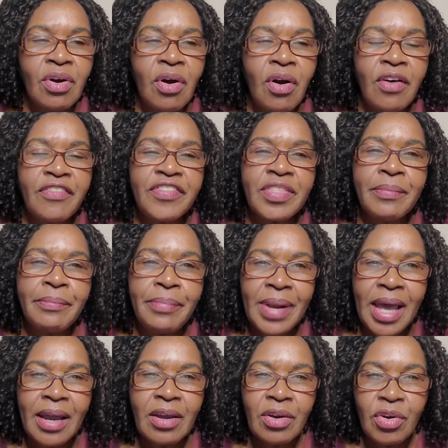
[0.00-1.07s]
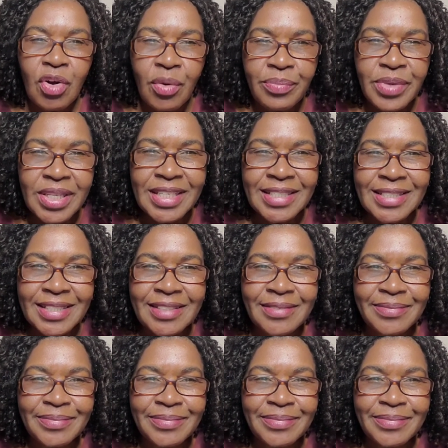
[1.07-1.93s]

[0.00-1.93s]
of the Black community.